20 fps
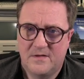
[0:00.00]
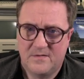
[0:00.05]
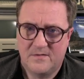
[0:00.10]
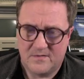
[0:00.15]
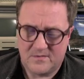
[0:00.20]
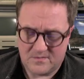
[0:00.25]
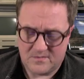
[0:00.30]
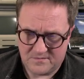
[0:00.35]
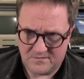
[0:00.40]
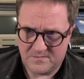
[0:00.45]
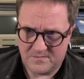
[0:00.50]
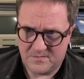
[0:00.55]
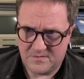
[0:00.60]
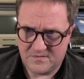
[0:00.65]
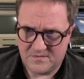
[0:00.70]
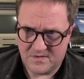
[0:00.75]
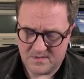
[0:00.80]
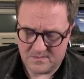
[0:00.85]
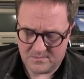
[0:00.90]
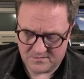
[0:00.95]
the customer
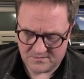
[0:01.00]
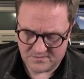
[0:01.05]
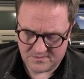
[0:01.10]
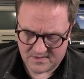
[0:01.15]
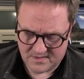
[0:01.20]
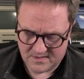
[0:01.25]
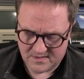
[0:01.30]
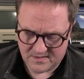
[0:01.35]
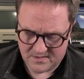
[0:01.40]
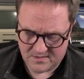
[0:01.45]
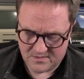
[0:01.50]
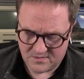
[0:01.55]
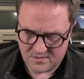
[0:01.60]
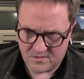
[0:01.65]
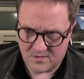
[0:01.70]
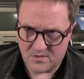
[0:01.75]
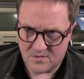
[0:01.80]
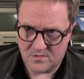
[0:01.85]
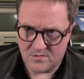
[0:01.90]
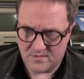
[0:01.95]
table. So I can
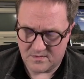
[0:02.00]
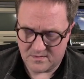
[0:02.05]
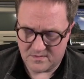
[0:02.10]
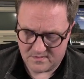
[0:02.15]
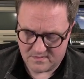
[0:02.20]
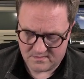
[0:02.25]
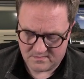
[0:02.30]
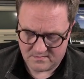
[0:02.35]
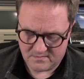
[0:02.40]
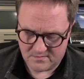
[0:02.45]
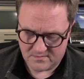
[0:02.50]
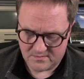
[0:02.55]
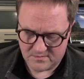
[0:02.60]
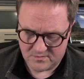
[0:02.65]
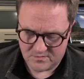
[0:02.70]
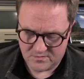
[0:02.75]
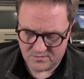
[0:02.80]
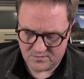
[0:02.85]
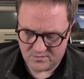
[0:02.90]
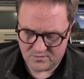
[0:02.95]
go and
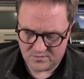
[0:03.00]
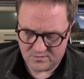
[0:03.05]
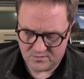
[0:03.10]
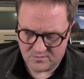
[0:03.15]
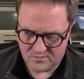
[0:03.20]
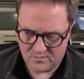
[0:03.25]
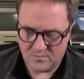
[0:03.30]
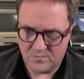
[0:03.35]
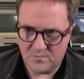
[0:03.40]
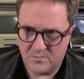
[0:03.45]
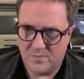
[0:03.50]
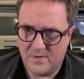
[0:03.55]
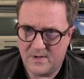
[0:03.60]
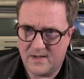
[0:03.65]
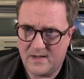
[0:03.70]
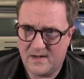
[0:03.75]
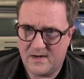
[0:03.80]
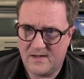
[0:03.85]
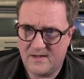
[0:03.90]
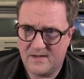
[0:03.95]
do
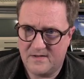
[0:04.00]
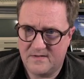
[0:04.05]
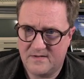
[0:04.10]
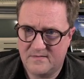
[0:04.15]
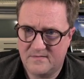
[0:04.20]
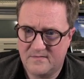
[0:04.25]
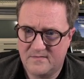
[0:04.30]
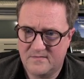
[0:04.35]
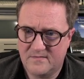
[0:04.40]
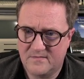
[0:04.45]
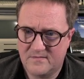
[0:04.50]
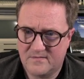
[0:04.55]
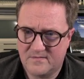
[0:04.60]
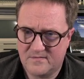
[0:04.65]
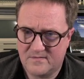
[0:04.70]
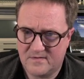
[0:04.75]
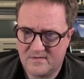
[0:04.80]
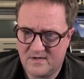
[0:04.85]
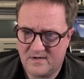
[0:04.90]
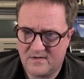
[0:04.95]

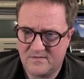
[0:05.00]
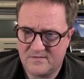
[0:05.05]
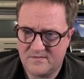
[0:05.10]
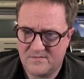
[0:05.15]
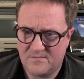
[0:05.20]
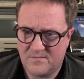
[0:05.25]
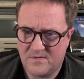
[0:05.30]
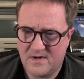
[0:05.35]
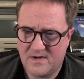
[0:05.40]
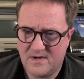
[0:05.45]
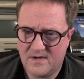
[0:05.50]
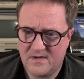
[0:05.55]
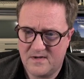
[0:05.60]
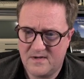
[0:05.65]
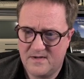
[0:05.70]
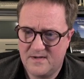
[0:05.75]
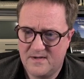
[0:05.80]
balance LCY.